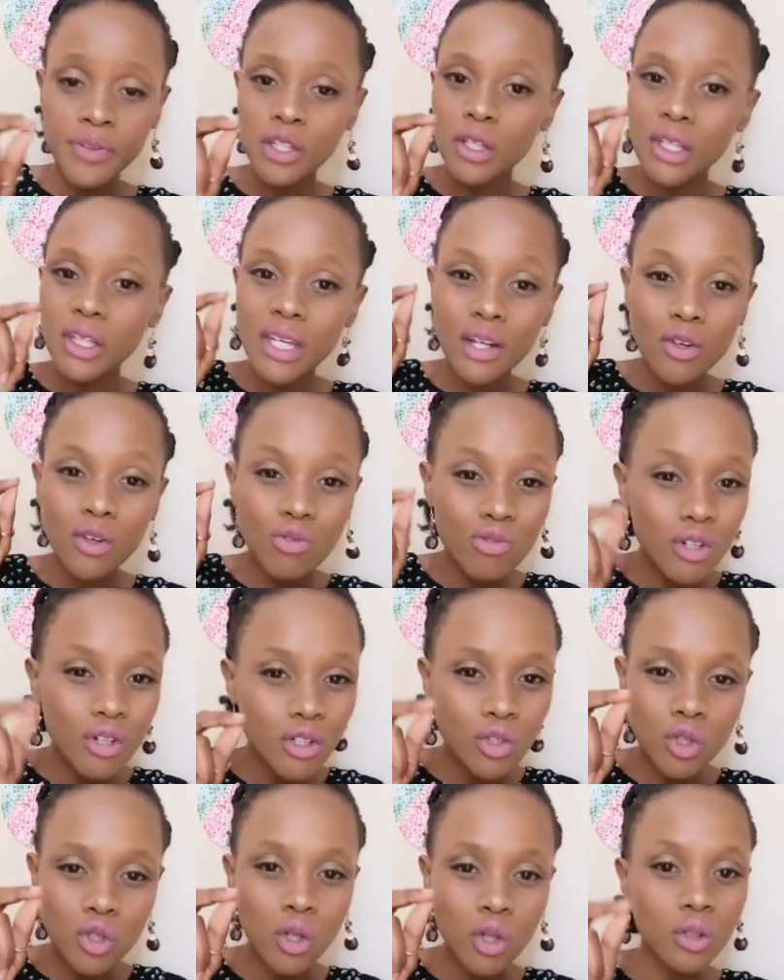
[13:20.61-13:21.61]
You
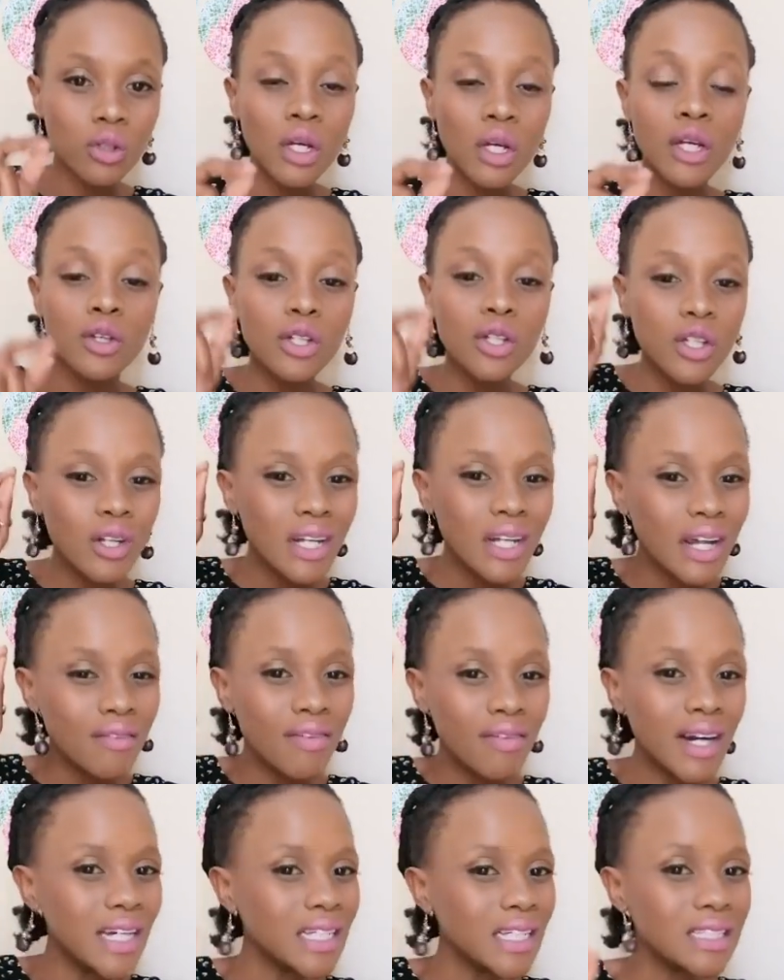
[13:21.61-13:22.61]
cannot talk, you cannot
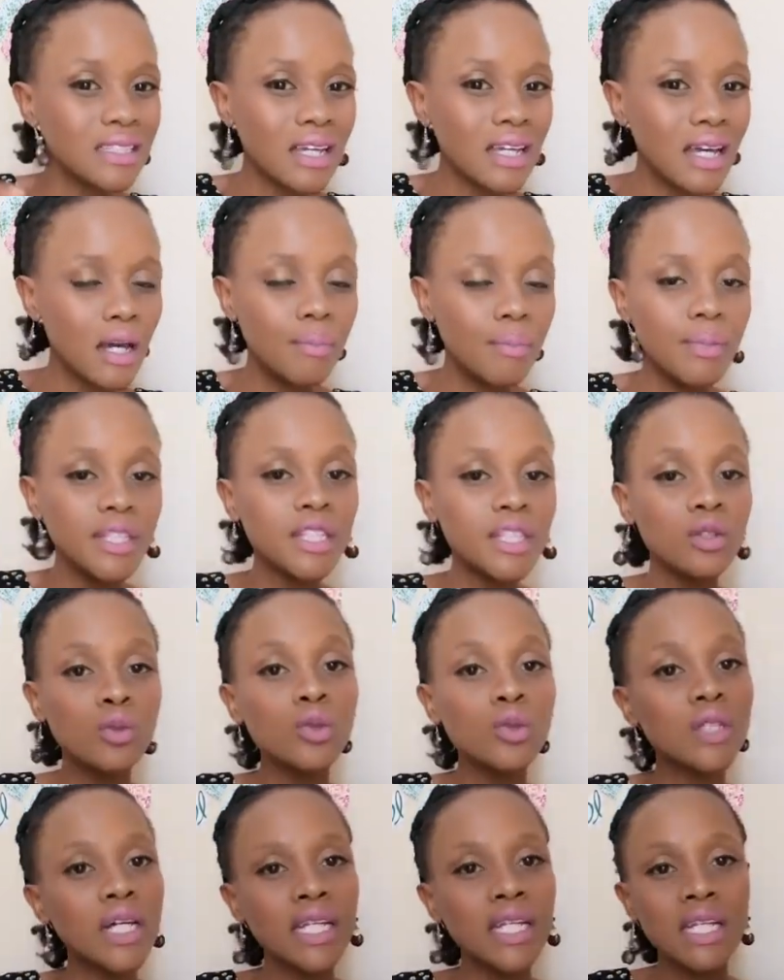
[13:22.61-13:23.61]
advise a person
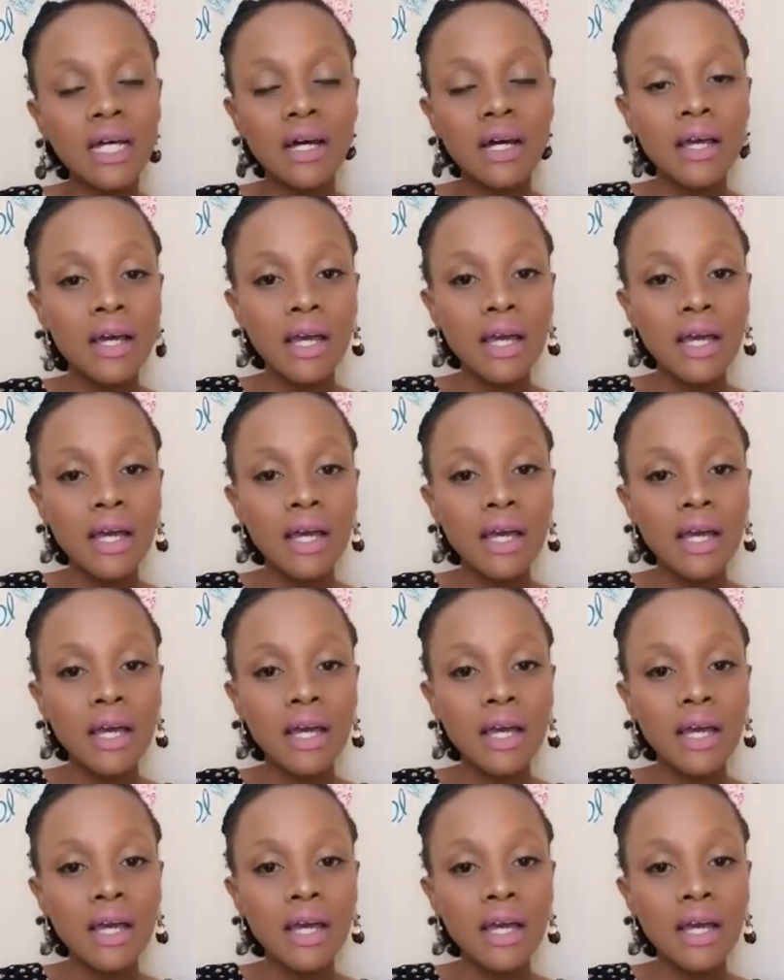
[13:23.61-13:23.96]
who's under